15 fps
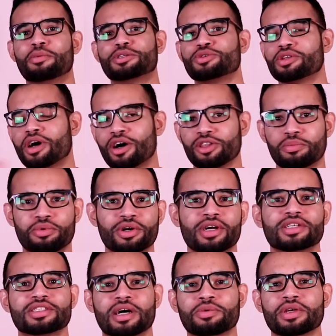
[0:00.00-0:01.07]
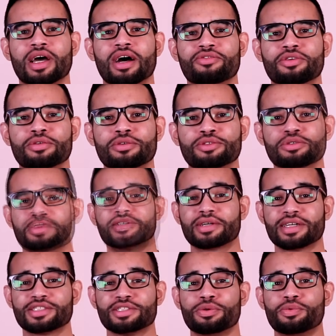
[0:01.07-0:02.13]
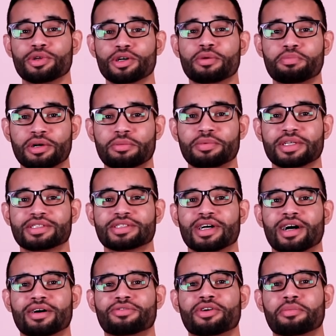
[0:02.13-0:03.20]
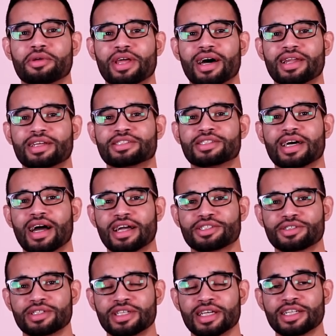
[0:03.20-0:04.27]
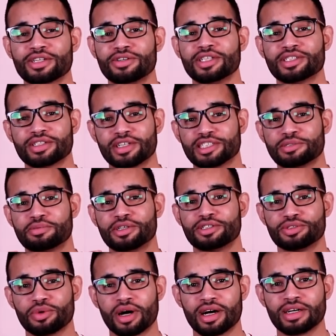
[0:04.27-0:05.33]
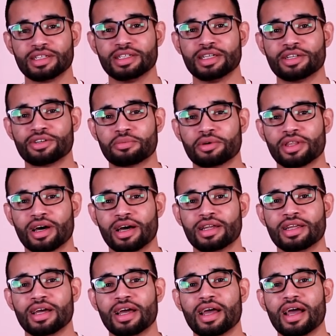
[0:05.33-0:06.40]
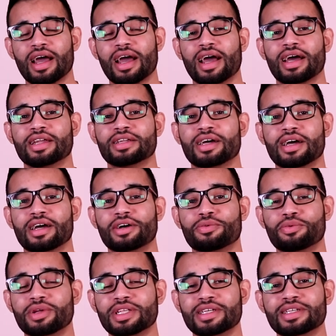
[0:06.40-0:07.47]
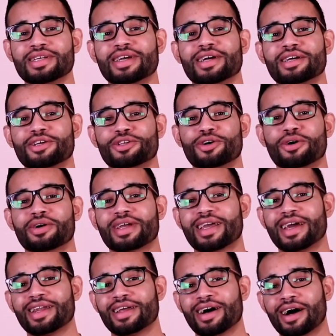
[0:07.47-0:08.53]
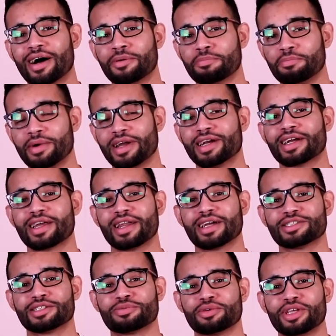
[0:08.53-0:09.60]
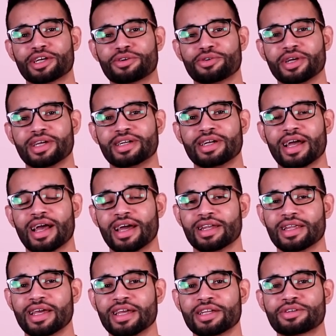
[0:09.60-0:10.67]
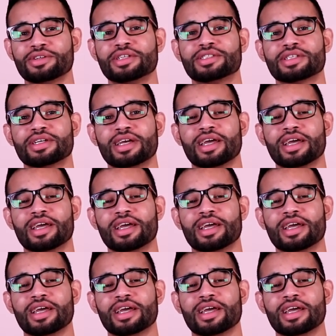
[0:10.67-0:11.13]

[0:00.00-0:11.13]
between all the prayers that we have to do too, because the real purpose of Ramadan is to actually increase in our spirituality in Ramadan and really, you know, get a better connection with our Creator and increase